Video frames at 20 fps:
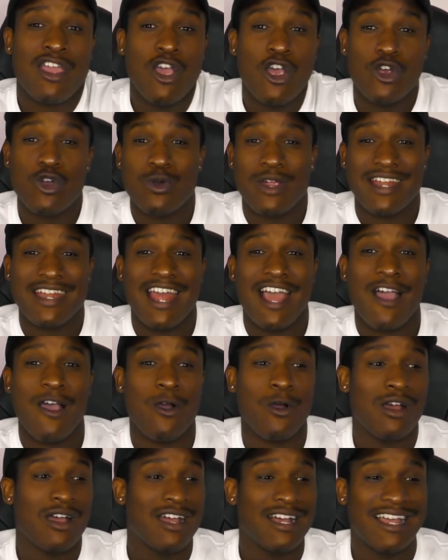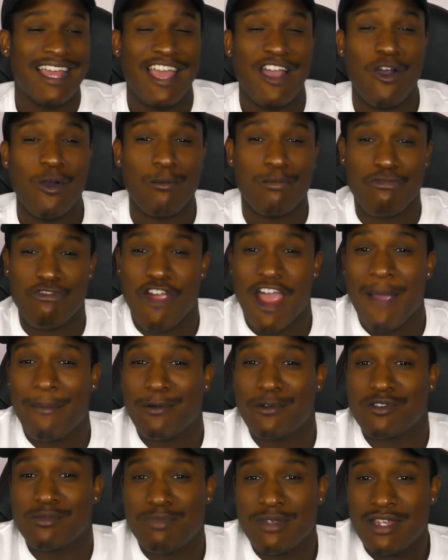who can now help
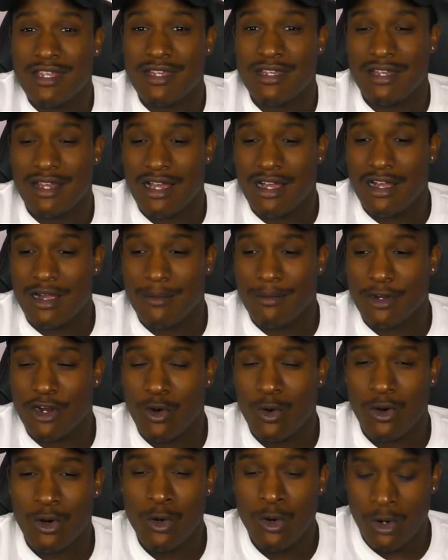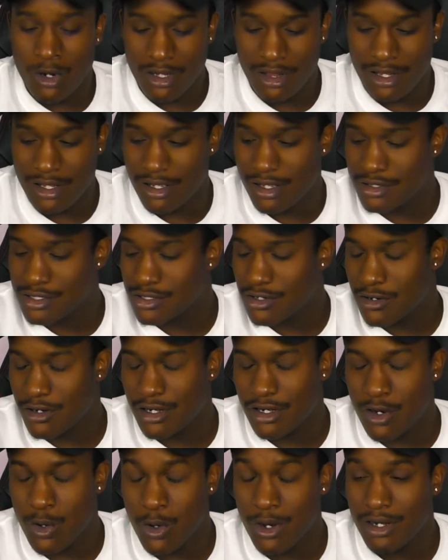rappers beat
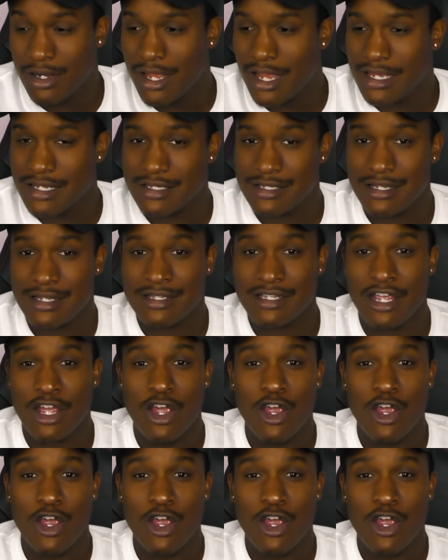court cases,